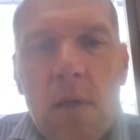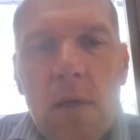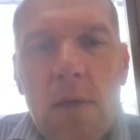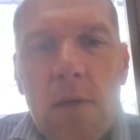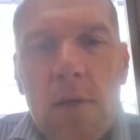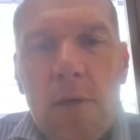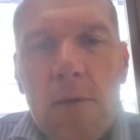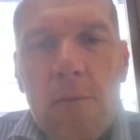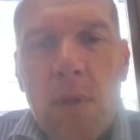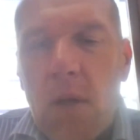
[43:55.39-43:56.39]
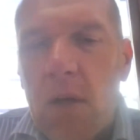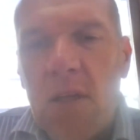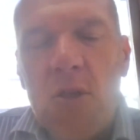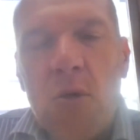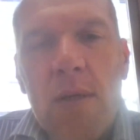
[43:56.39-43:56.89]
Um,
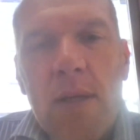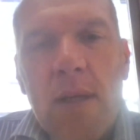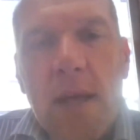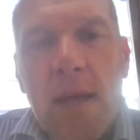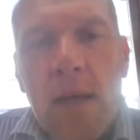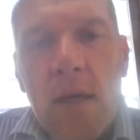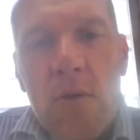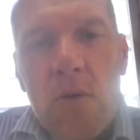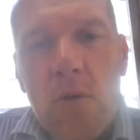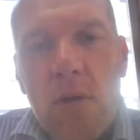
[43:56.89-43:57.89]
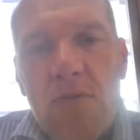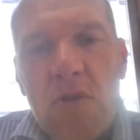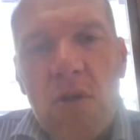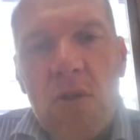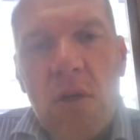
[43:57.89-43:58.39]
that's quite rare. Eh? So
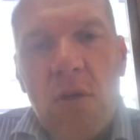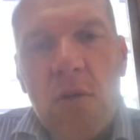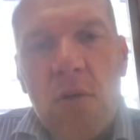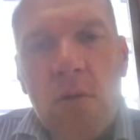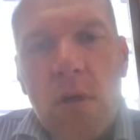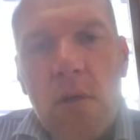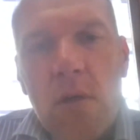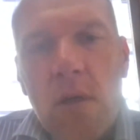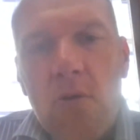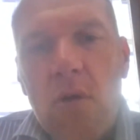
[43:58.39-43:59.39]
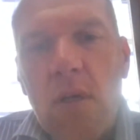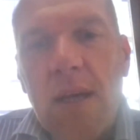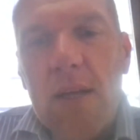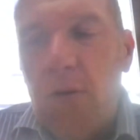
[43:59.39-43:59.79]
if studies are done, uh, they're usually